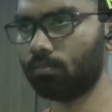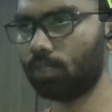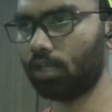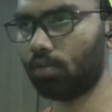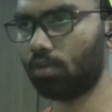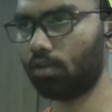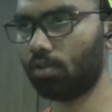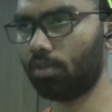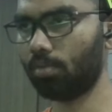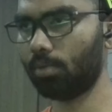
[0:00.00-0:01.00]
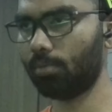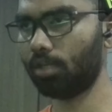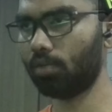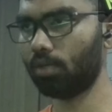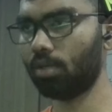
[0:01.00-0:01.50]
I want it to be the
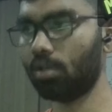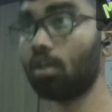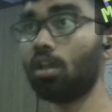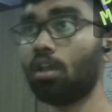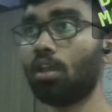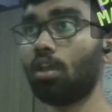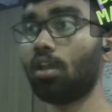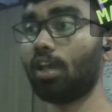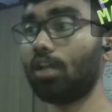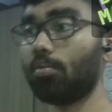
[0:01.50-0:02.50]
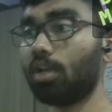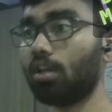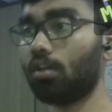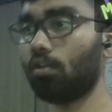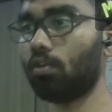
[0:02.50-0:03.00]
public one. And
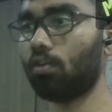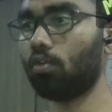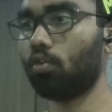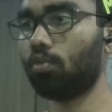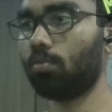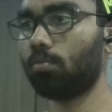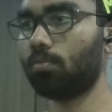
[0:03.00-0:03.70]
my Ogrom